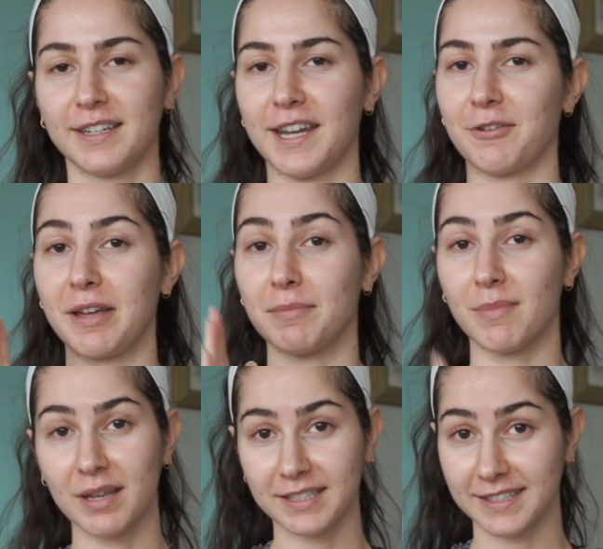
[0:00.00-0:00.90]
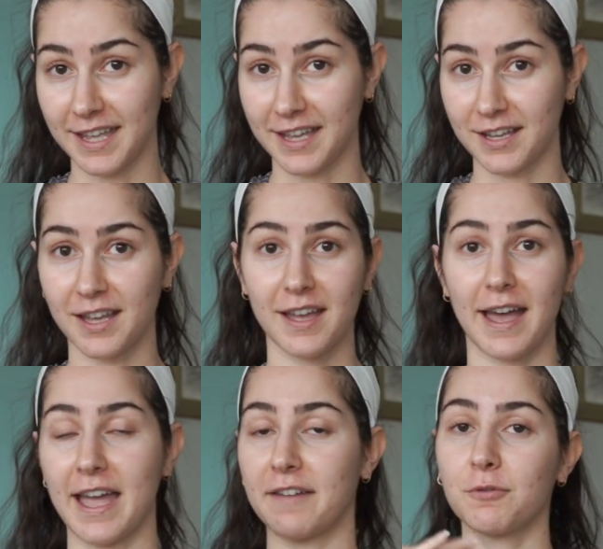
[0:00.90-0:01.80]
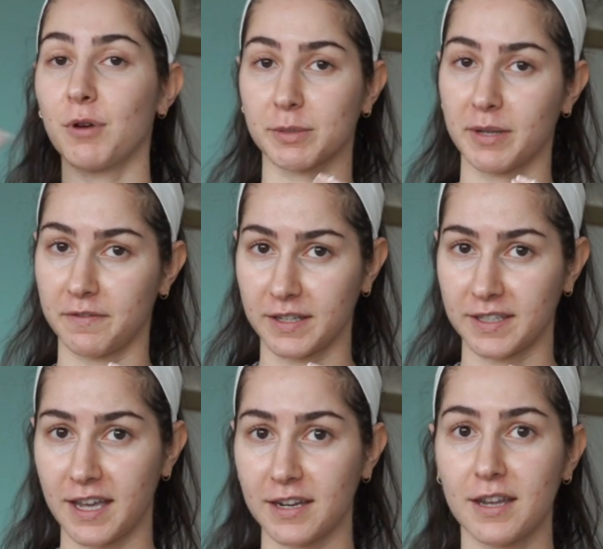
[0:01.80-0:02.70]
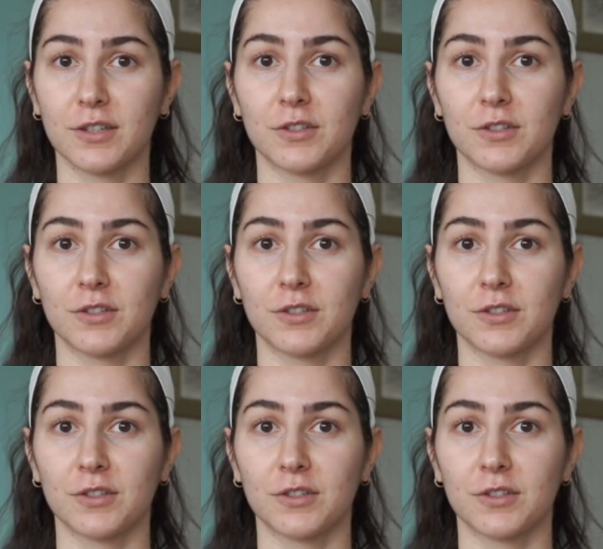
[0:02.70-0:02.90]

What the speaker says: Now I must say, I haven't washed my face yet.